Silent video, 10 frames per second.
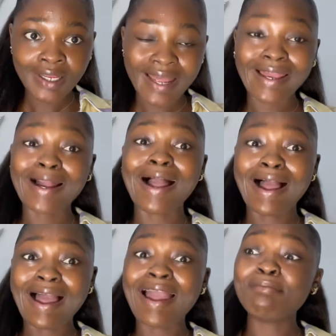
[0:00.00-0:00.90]
like
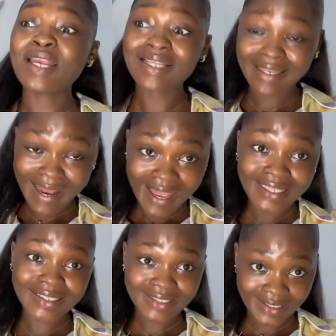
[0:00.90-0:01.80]
I met
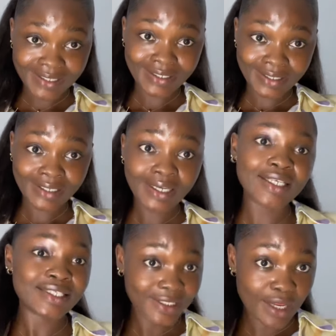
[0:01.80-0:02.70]
lights in
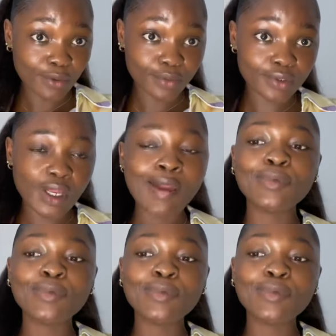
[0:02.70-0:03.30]
this house,